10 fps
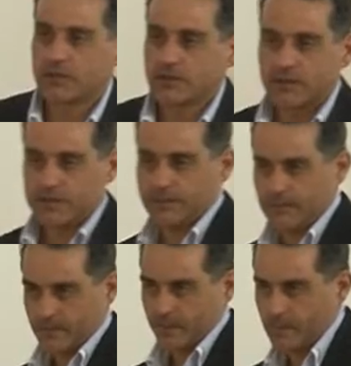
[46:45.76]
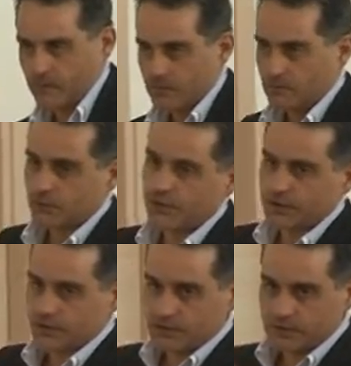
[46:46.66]
company,
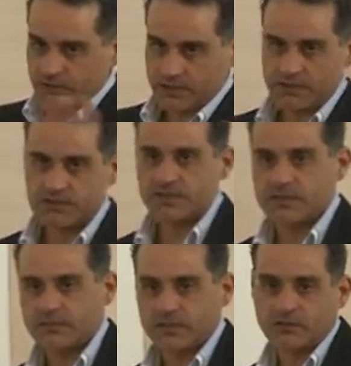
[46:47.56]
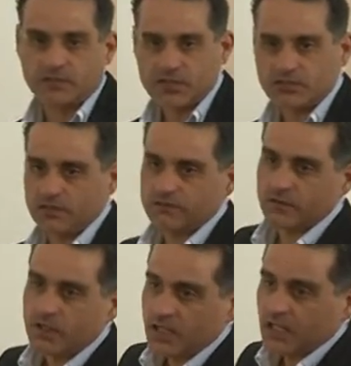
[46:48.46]
working in training system and all that stuff,
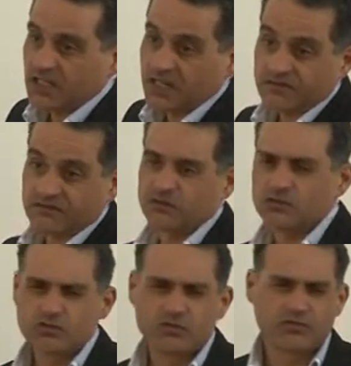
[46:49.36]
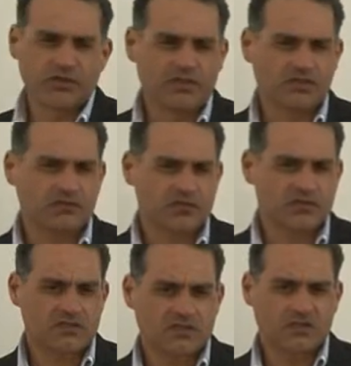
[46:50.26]
and I have no clue really what
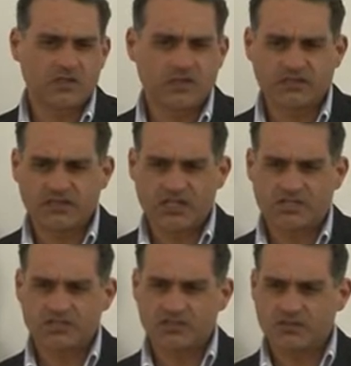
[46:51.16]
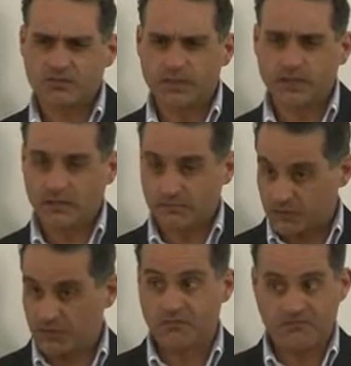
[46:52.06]
uh, education is all about,
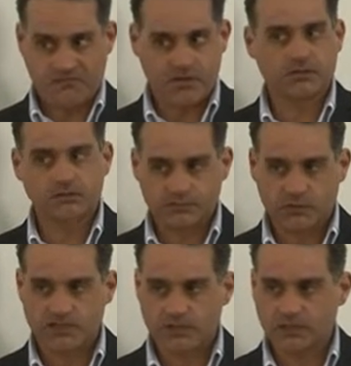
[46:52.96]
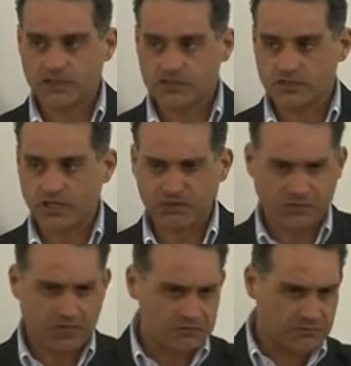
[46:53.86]
but I'm a very good project manager. I know
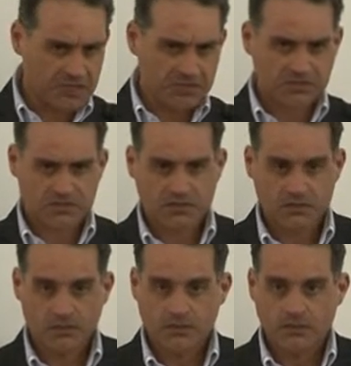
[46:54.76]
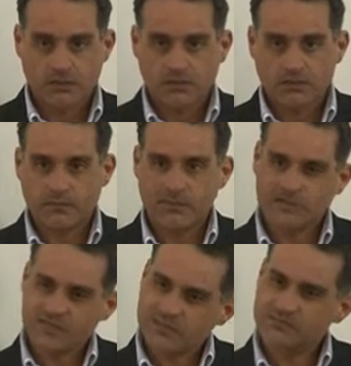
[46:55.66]
how to manage. But
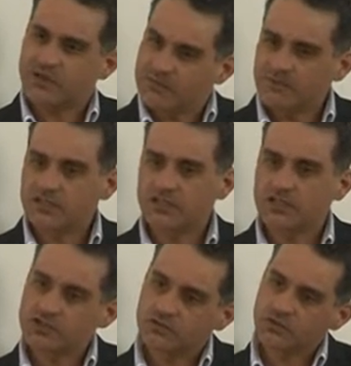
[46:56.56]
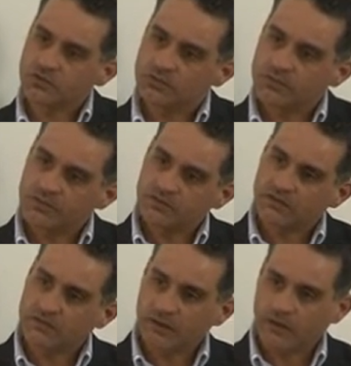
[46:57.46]
there's a problem here. I should know a
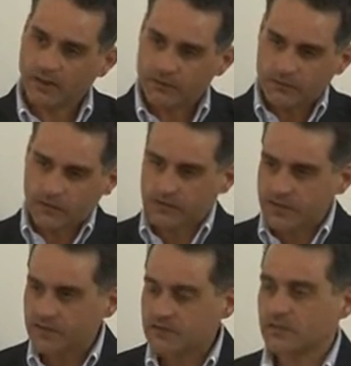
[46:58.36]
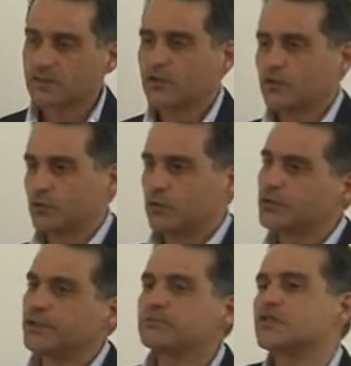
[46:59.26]
bit about the context, the
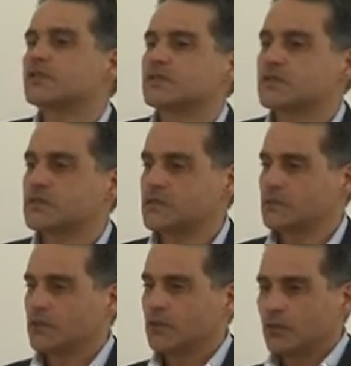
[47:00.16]
learning process,